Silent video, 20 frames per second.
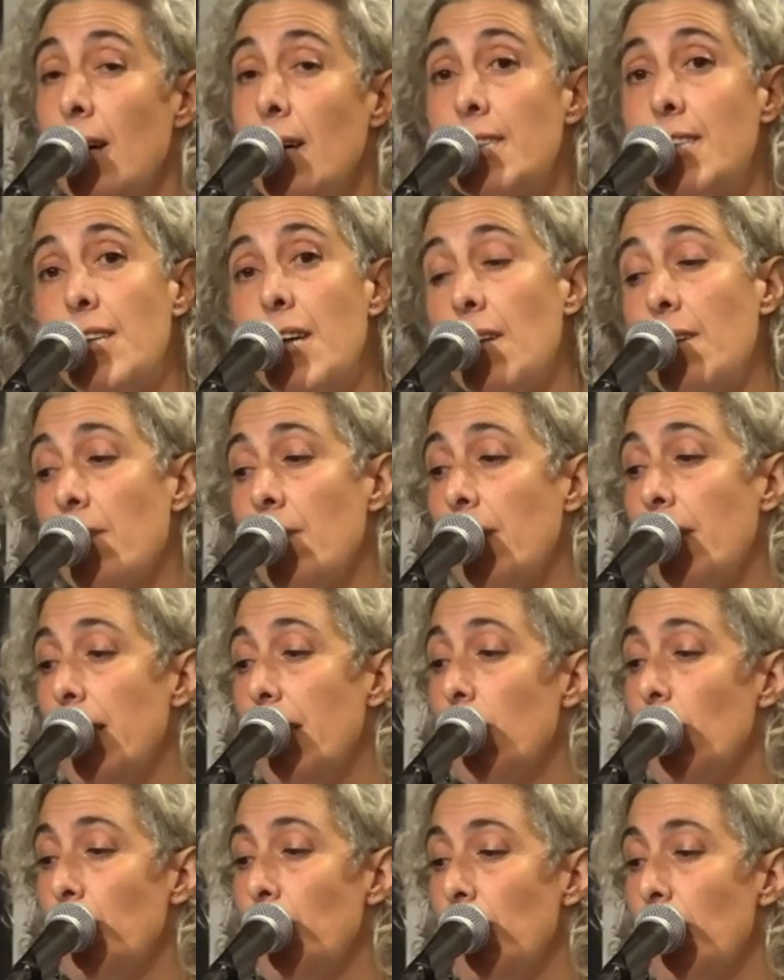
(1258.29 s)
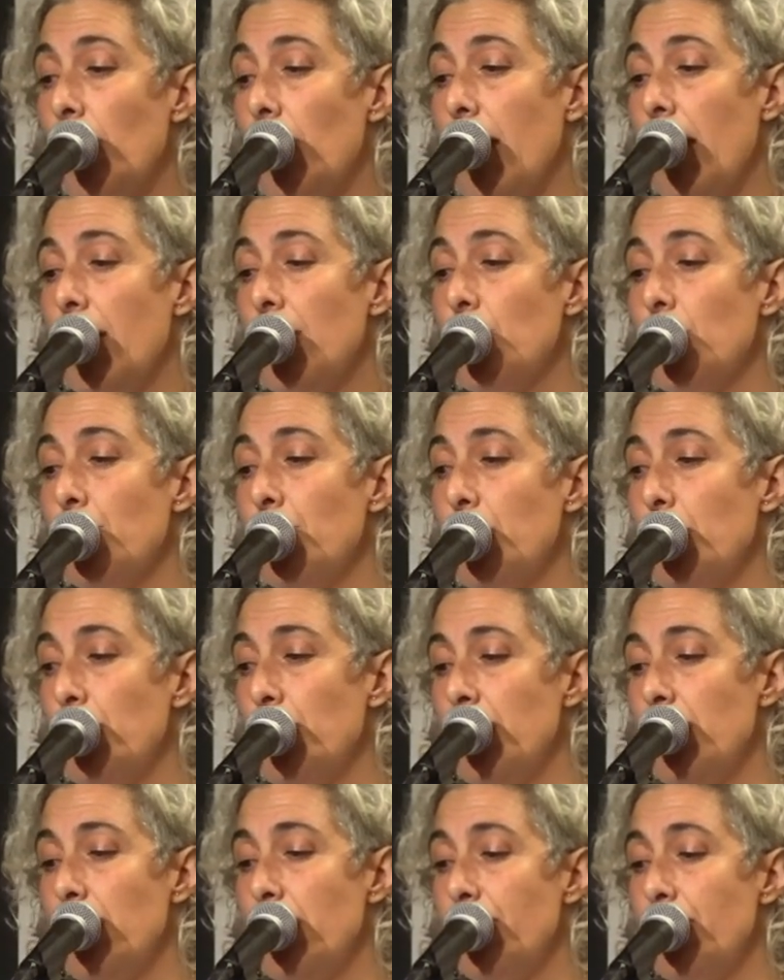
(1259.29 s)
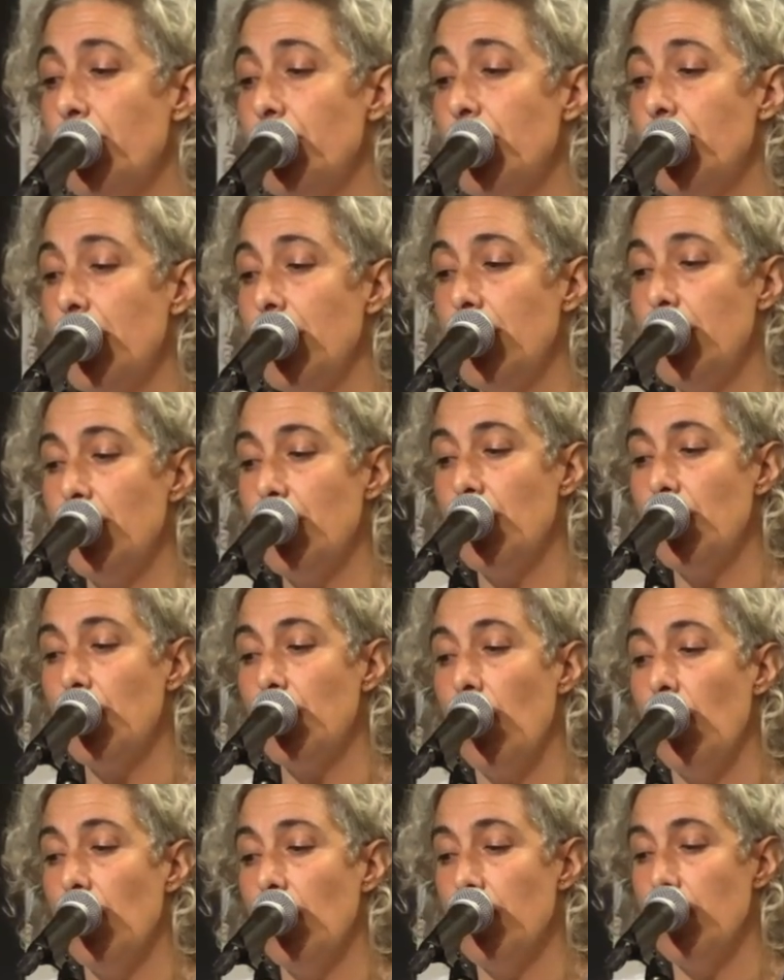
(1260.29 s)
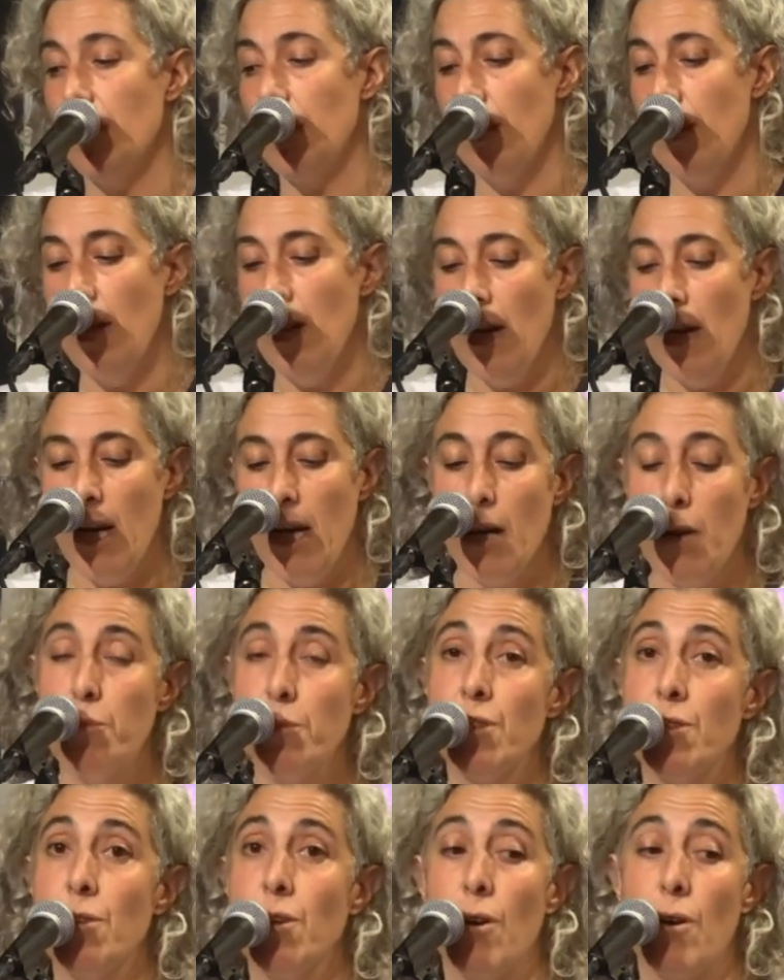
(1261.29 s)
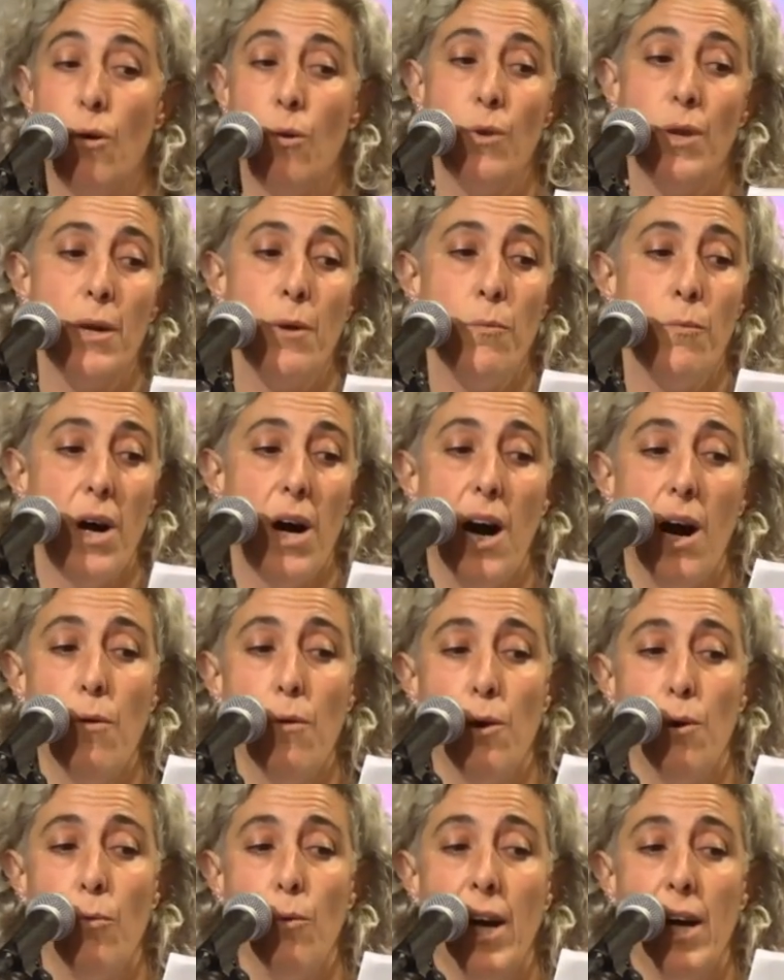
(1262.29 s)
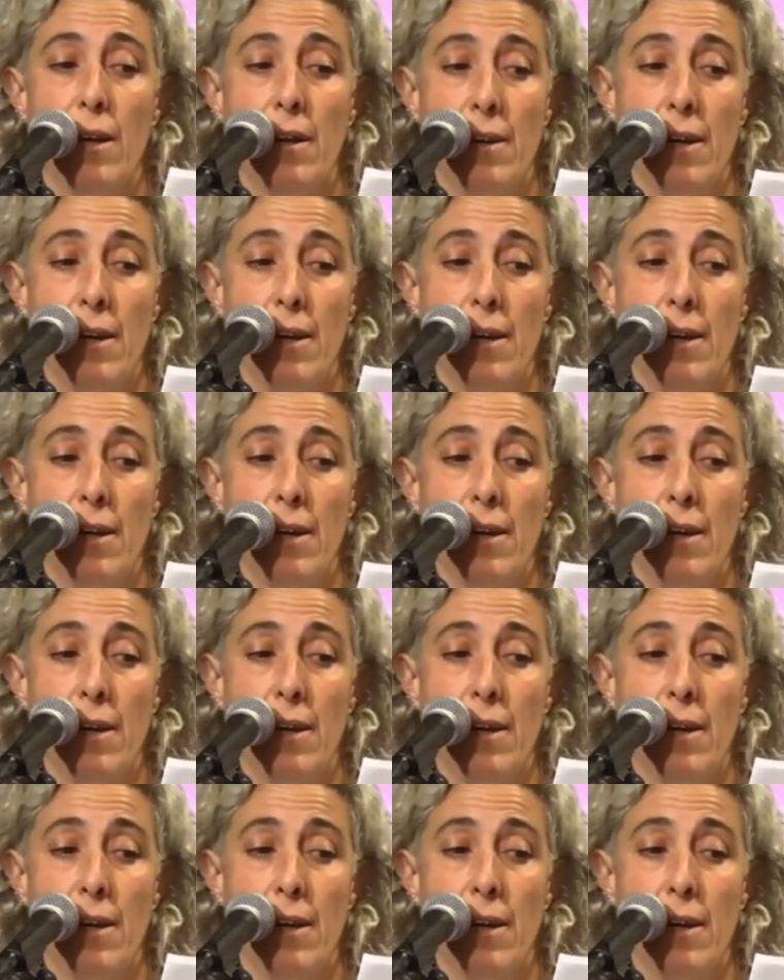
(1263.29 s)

Suddenly, communication between different cities started. It was not only our whale in